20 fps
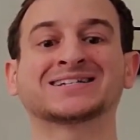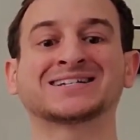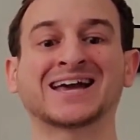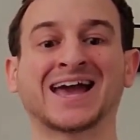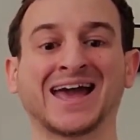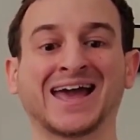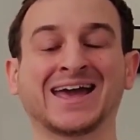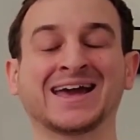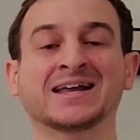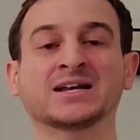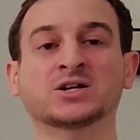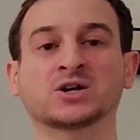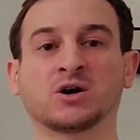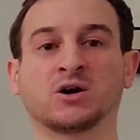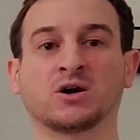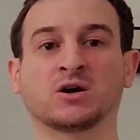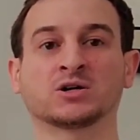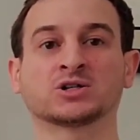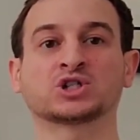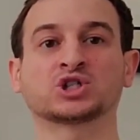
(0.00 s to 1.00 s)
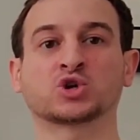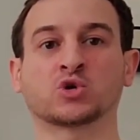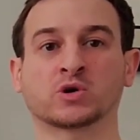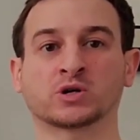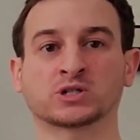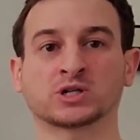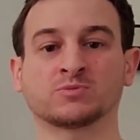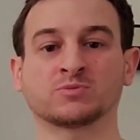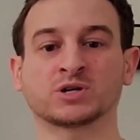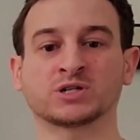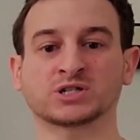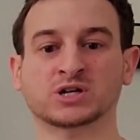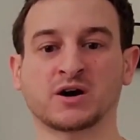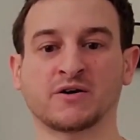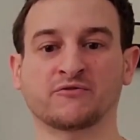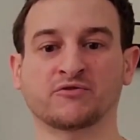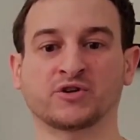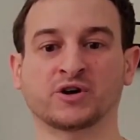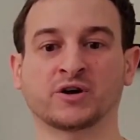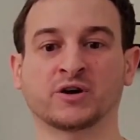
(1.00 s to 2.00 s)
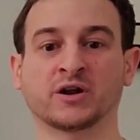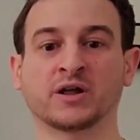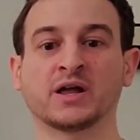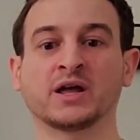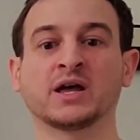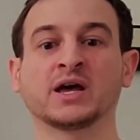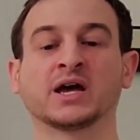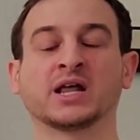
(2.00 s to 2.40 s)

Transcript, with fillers: can cause short-term discomfort